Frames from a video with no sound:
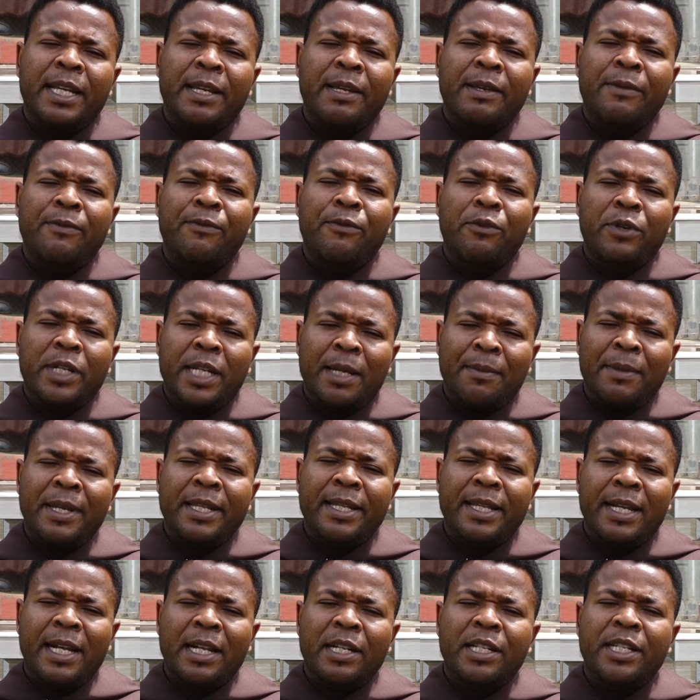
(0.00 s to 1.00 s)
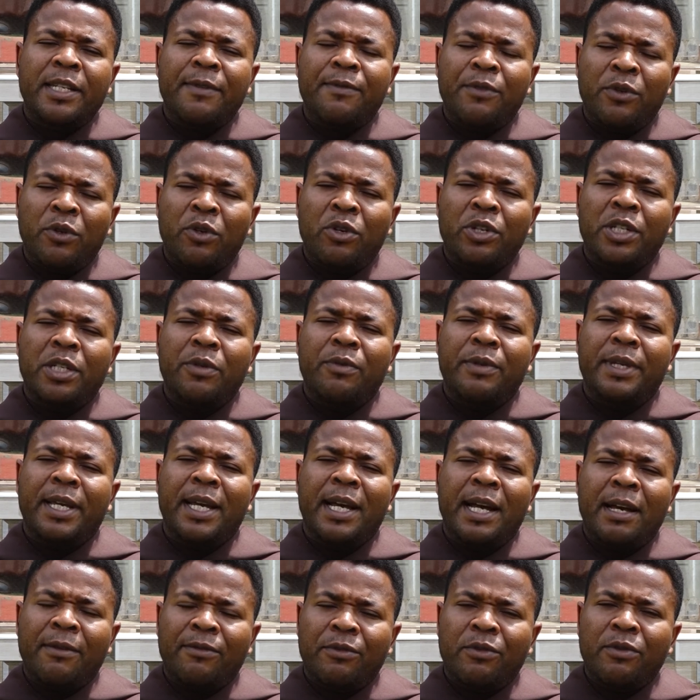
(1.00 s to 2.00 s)
fundamental difficulty we
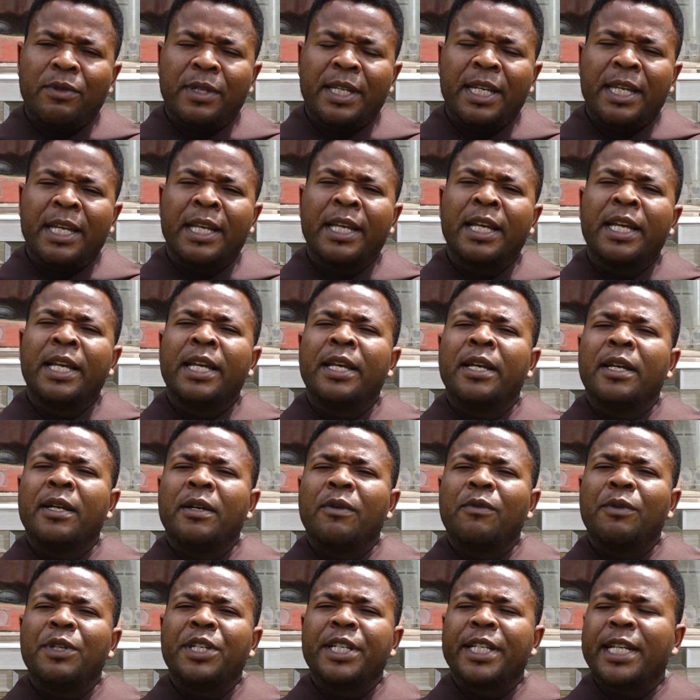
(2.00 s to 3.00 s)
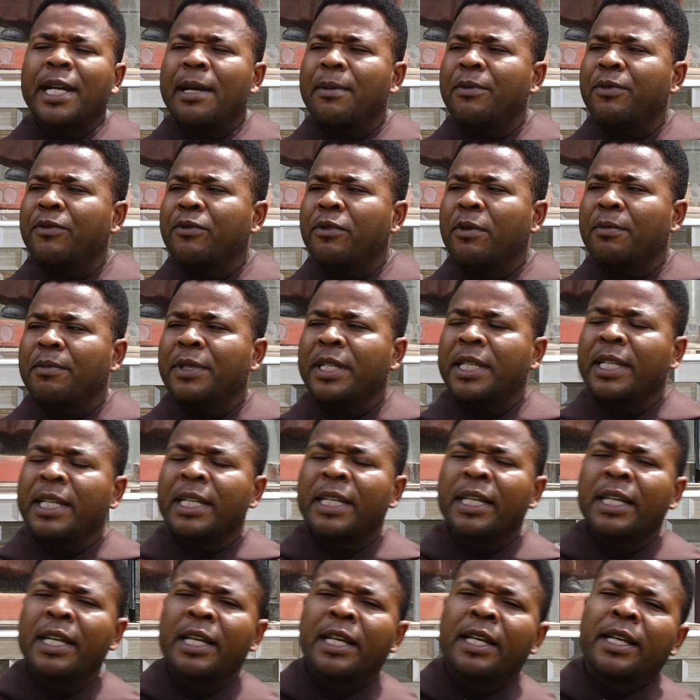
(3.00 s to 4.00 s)
have today, which comes from the
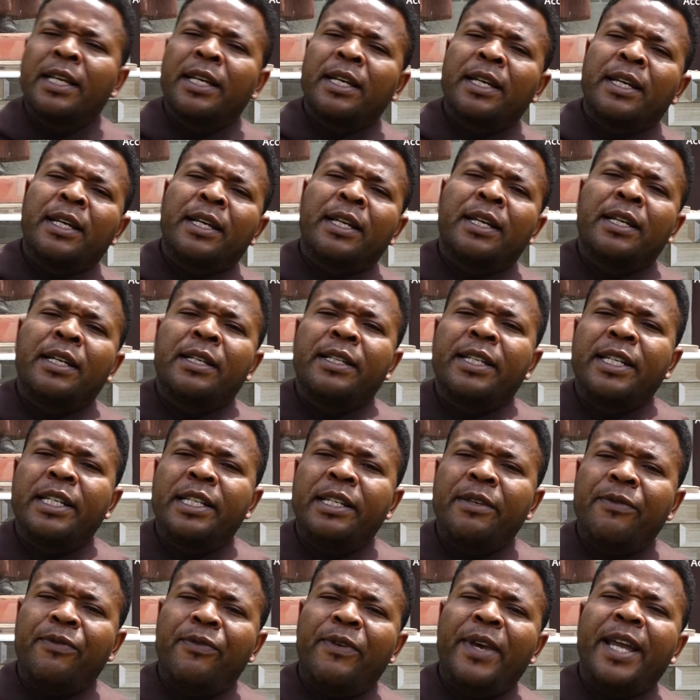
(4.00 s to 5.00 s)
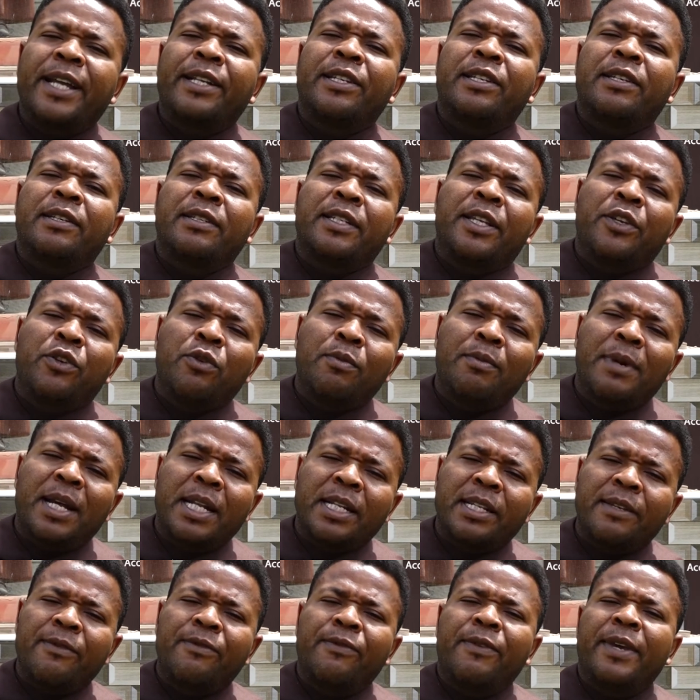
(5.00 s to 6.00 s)
defect, the human
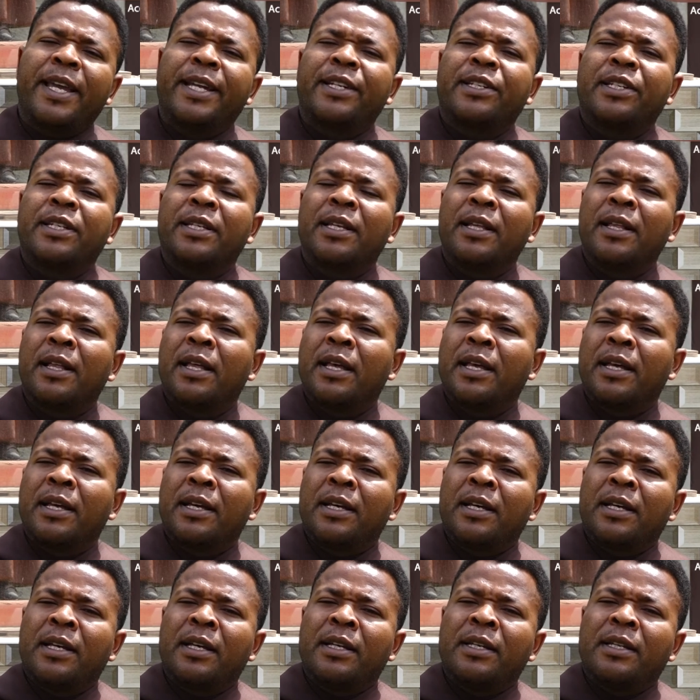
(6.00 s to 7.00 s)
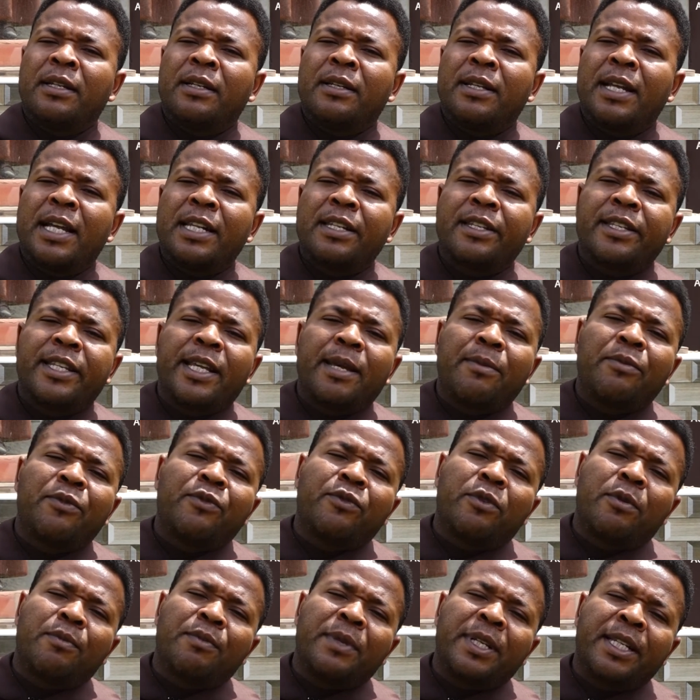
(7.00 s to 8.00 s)
defect, that stems
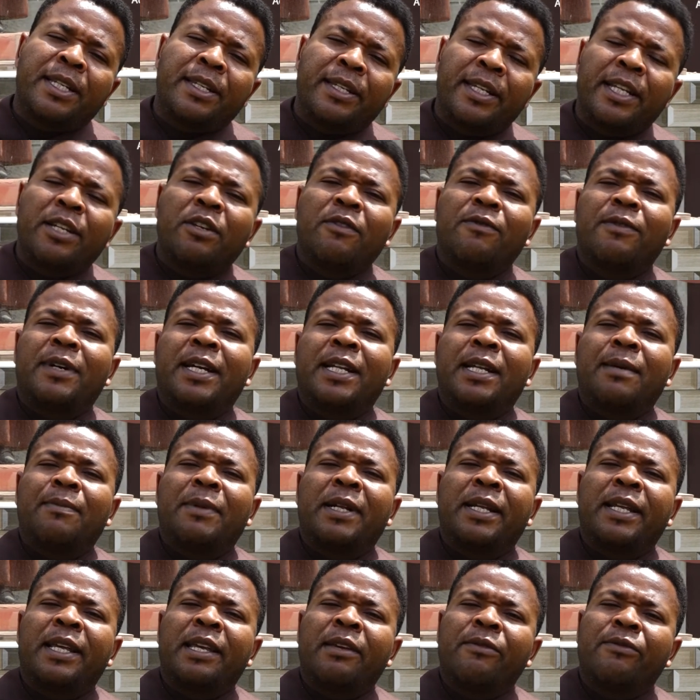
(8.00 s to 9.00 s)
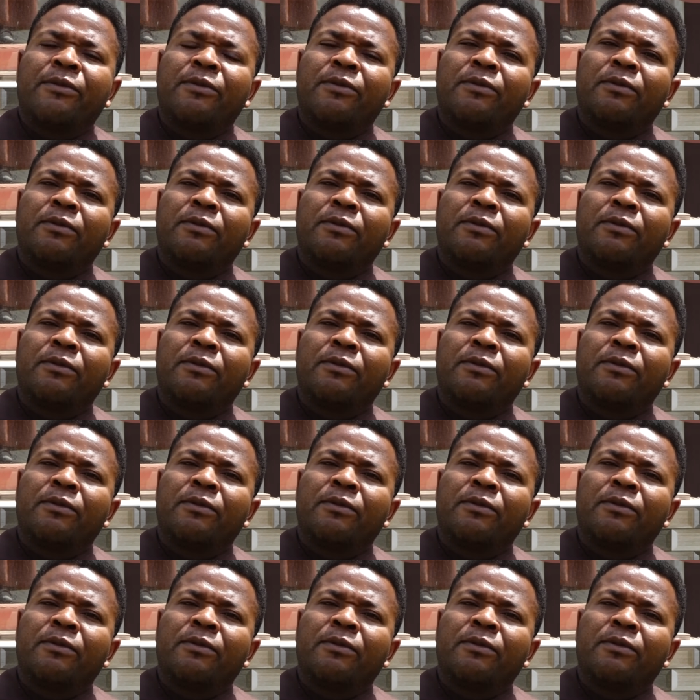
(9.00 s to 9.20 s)
from the sin of Adam and Eve.